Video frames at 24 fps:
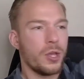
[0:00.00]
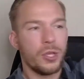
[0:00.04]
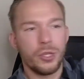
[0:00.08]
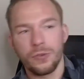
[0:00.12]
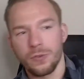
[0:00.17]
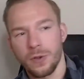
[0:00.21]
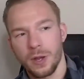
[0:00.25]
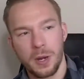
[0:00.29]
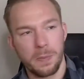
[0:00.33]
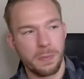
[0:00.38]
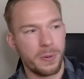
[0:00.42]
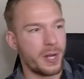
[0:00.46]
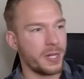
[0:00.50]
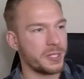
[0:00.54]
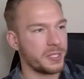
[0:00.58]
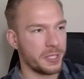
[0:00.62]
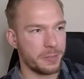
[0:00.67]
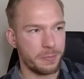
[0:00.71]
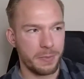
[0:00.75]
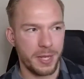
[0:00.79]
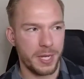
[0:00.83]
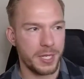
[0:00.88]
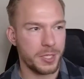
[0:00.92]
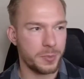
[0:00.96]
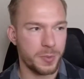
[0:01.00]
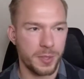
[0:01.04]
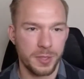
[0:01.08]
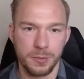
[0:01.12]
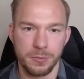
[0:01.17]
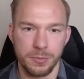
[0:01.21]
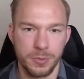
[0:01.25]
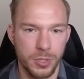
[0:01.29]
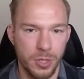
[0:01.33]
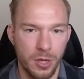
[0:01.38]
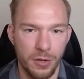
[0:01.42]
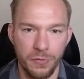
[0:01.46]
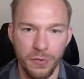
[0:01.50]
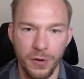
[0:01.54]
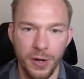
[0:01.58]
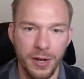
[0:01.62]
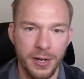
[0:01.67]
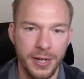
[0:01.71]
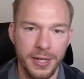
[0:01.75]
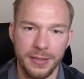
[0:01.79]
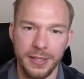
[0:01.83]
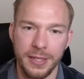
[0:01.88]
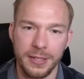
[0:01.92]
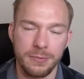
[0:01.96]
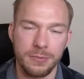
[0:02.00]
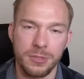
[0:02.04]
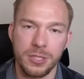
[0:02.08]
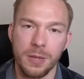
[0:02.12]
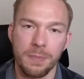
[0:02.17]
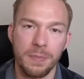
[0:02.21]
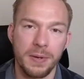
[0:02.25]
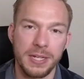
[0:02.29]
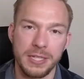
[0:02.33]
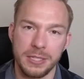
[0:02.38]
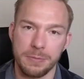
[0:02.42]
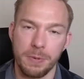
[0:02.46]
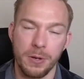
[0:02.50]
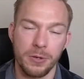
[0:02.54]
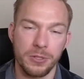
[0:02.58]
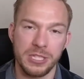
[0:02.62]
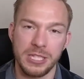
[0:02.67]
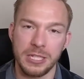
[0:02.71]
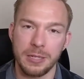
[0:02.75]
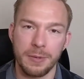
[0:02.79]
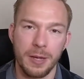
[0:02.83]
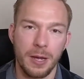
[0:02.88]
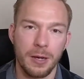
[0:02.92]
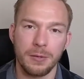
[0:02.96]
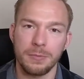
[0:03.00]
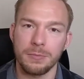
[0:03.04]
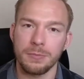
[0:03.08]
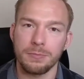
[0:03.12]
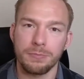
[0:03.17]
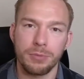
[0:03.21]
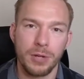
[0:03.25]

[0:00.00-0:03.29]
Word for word: you run a project management software and then somebody's posting about